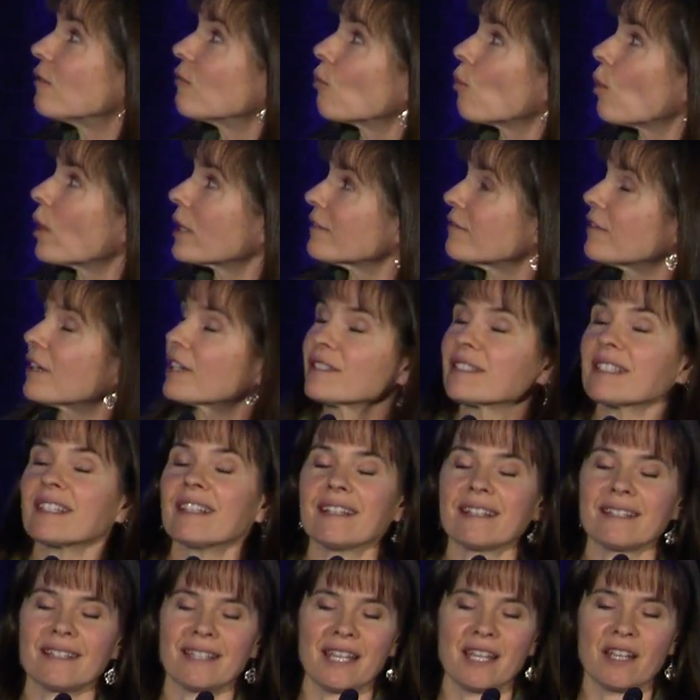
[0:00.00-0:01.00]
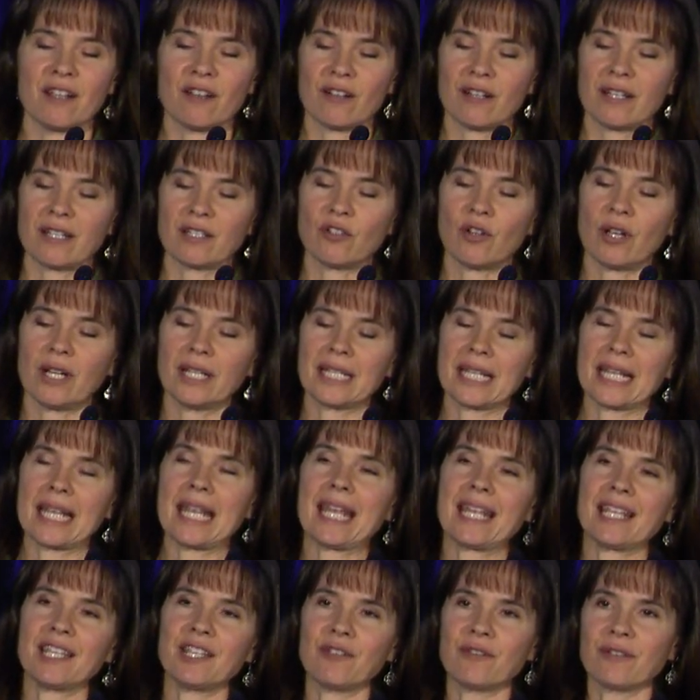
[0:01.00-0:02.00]
one of our slides here, trying to
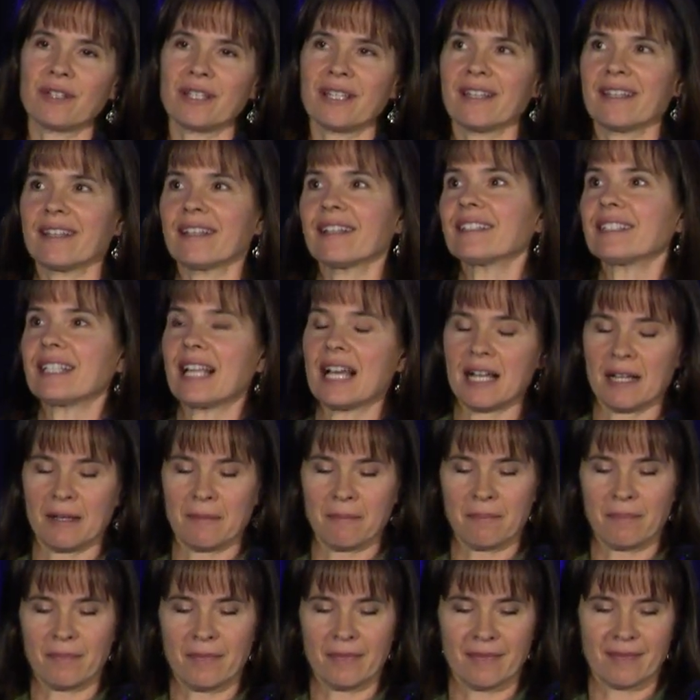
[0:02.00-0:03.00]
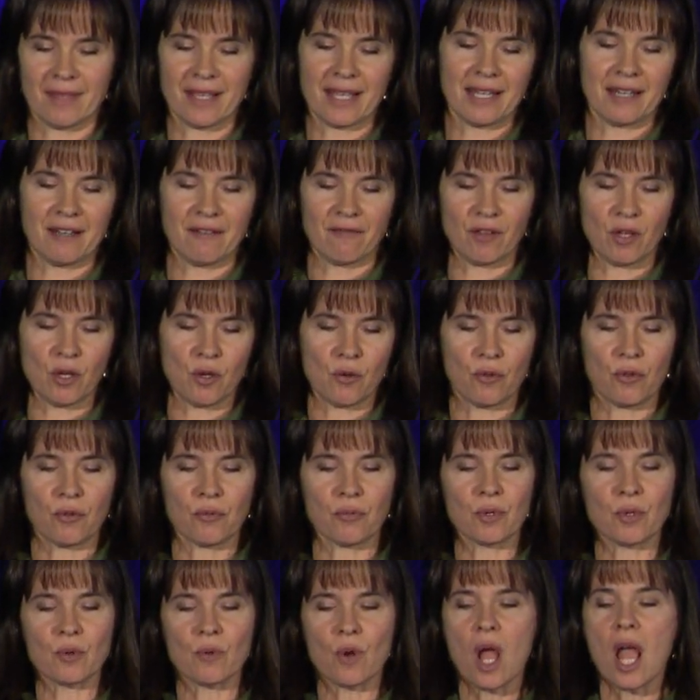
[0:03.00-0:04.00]
get you to um, kind of go
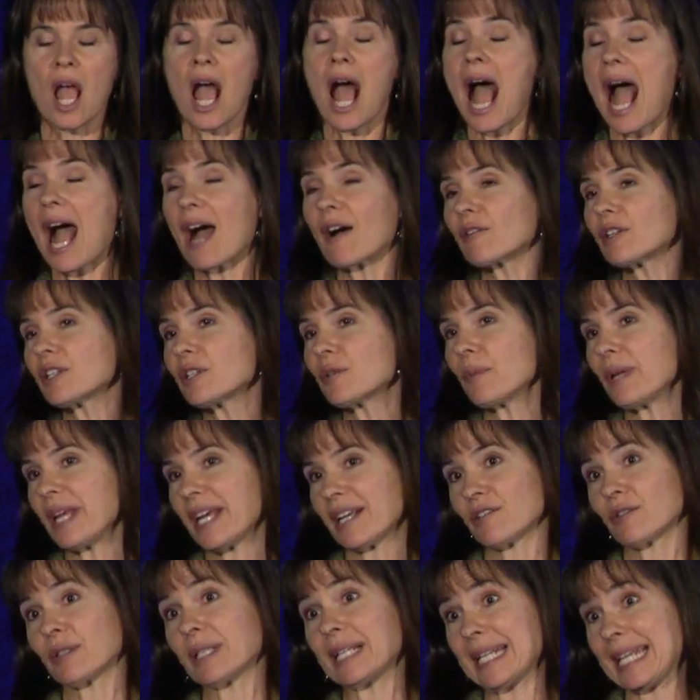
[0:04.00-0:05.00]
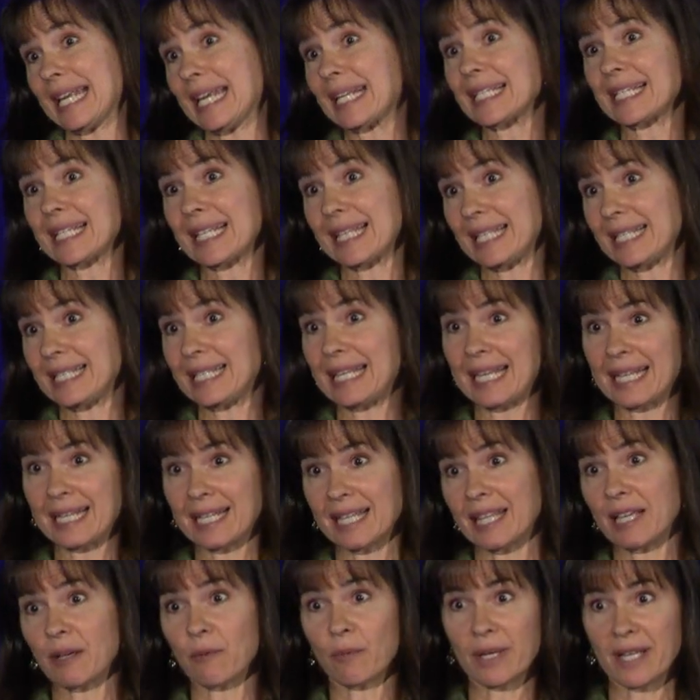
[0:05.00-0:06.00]
through how did we actually get to the
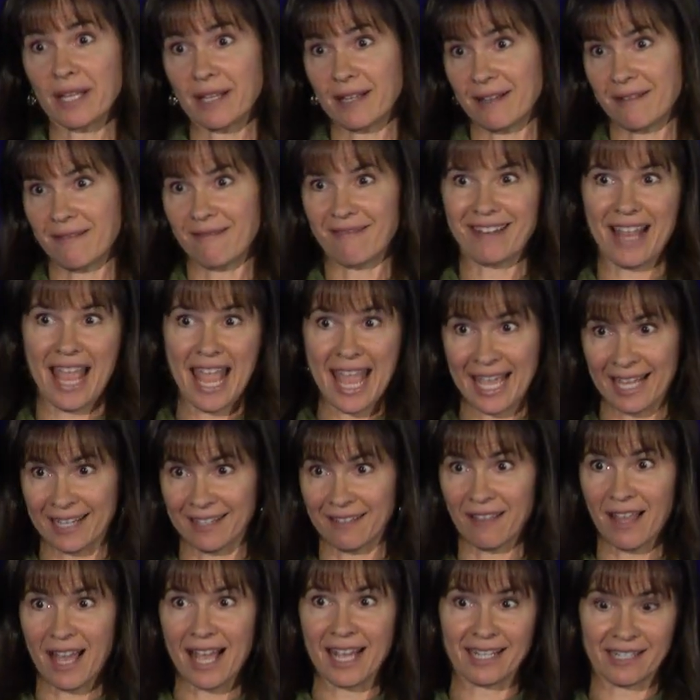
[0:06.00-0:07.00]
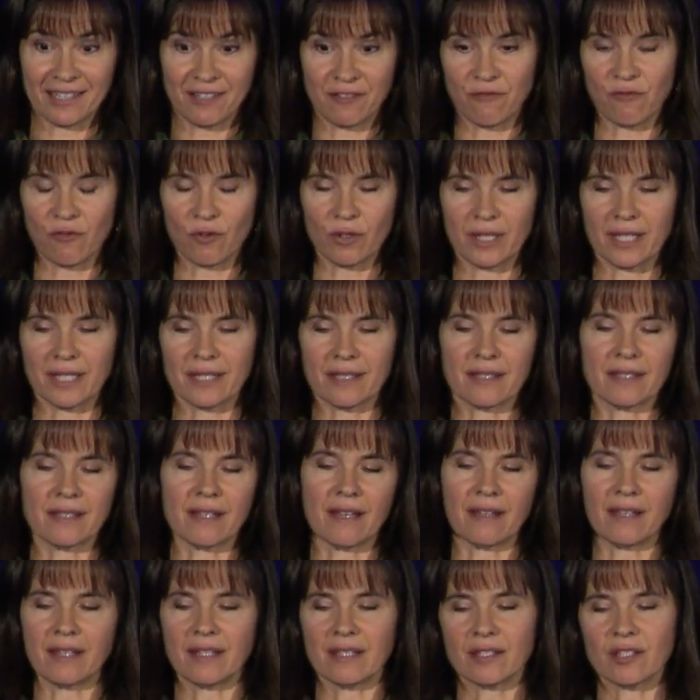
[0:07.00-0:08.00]
data that we analyzed for this
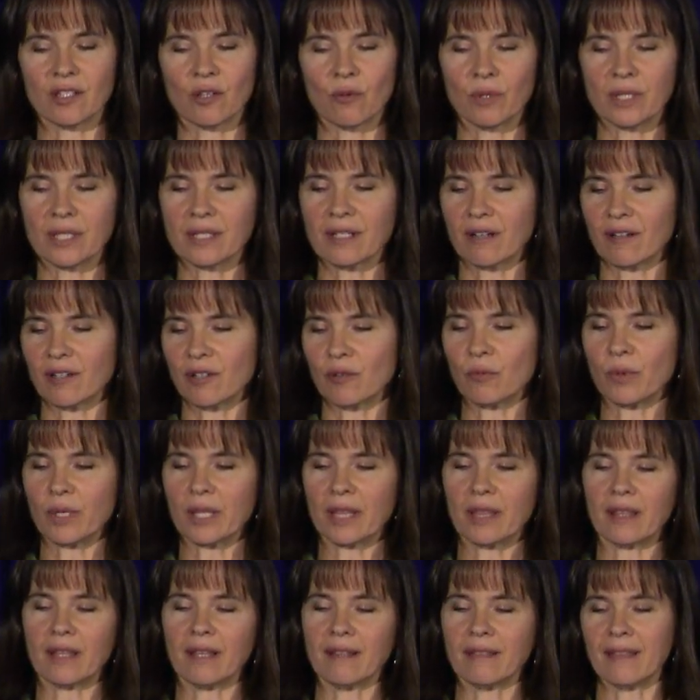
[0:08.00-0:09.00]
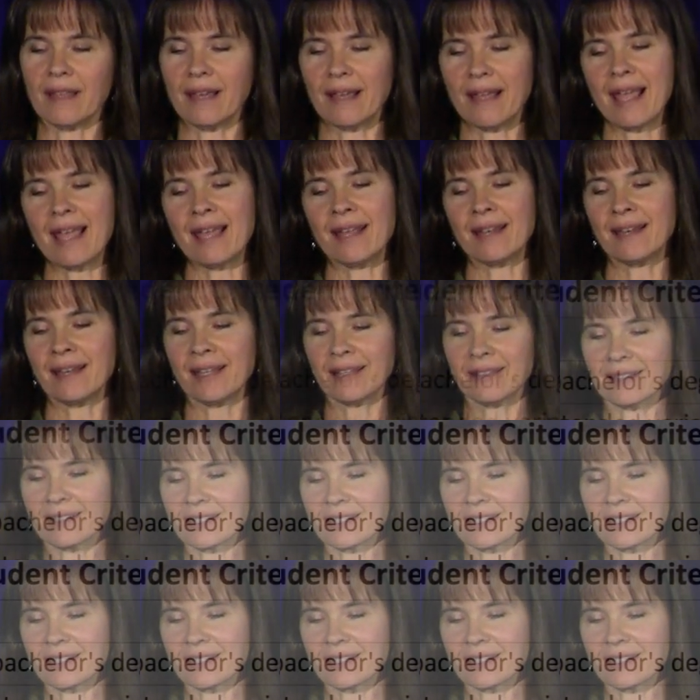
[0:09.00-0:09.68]
study. So we started with the N at